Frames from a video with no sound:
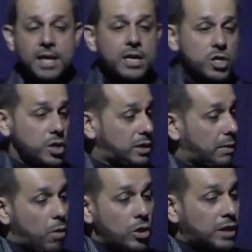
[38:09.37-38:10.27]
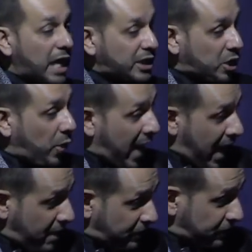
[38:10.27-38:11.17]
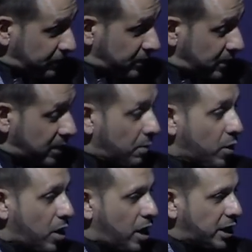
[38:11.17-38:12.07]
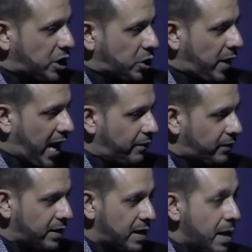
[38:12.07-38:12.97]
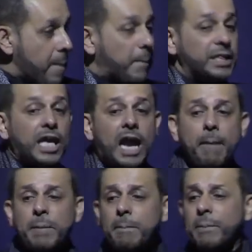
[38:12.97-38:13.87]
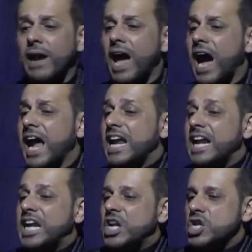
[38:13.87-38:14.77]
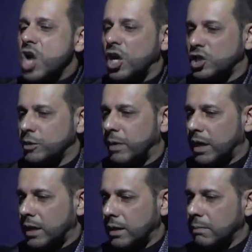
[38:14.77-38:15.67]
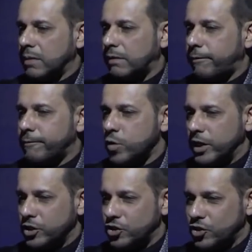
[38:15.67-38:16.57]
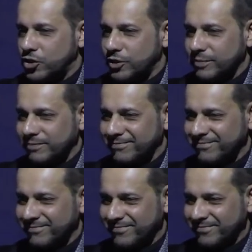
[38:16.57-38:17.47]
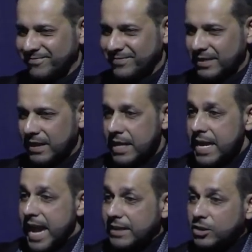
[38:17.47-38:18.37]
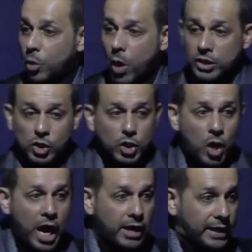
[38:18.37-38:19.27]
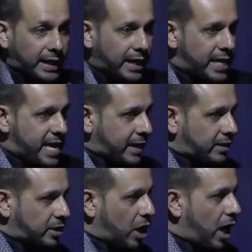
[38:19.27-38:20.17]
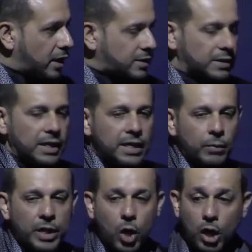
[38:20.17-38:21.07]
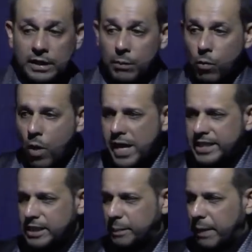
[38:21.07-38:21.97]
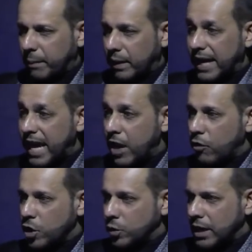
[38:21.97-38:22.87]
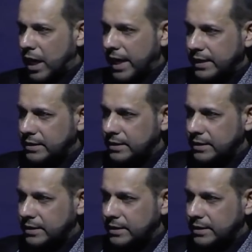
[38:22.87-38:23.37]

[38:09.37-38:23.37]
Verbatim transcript: The more dots you have, the more knowledge you have. But there are people highly knowledgeable but foolish. It's the ones who know how to connect the dots. We call them wise people, erudites,